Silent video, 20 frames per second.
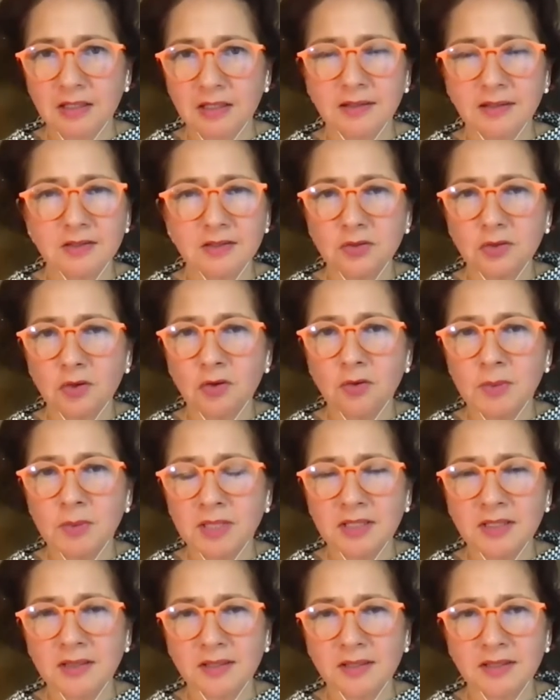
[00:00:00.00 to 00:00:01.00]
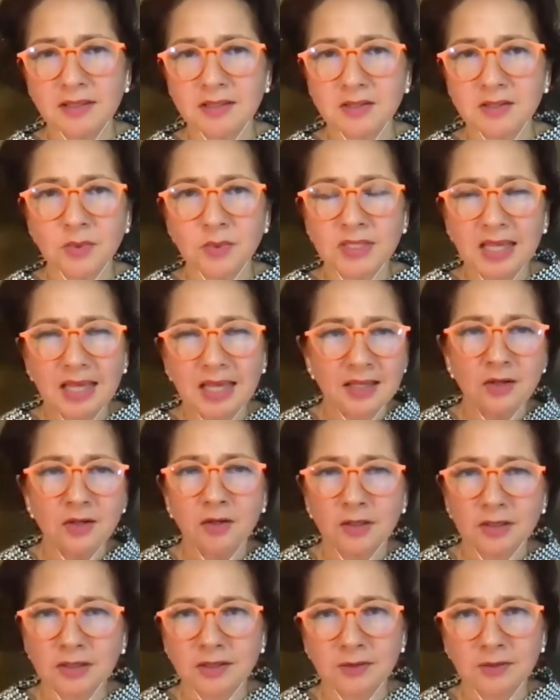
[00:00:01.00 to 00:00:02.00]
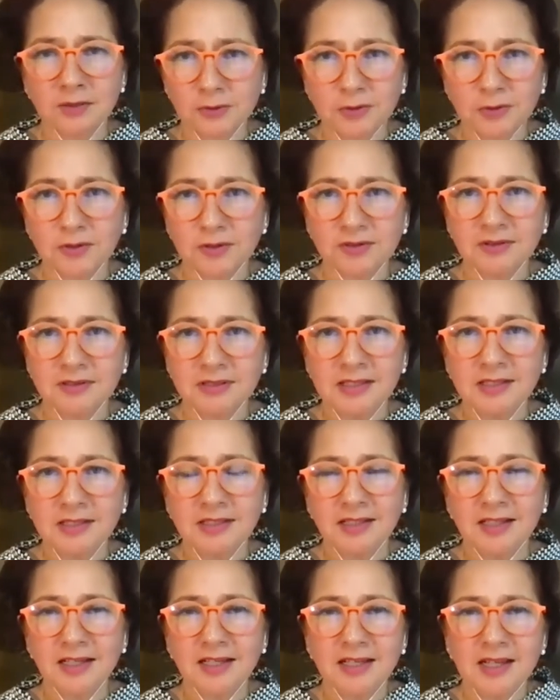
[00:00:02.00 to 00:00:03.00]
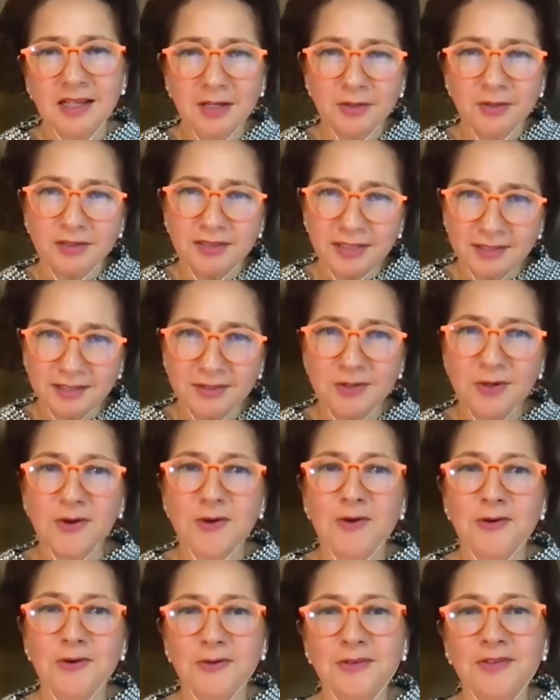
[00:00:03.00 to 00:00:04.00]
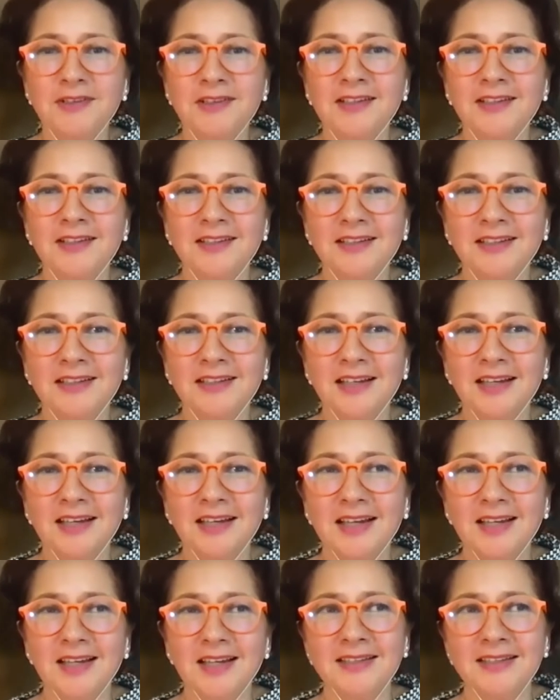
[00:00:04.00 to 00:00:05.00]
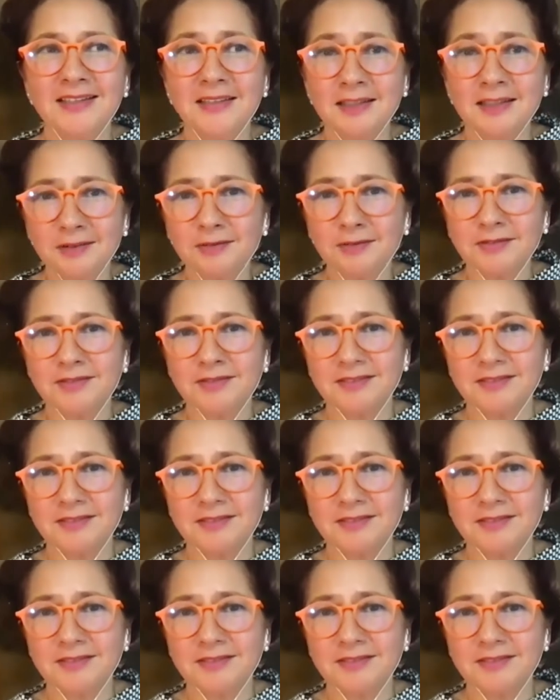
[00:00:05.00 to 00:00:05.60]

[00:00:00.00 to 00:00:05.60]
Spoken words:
There's so many things we cannot control, and how to let go and live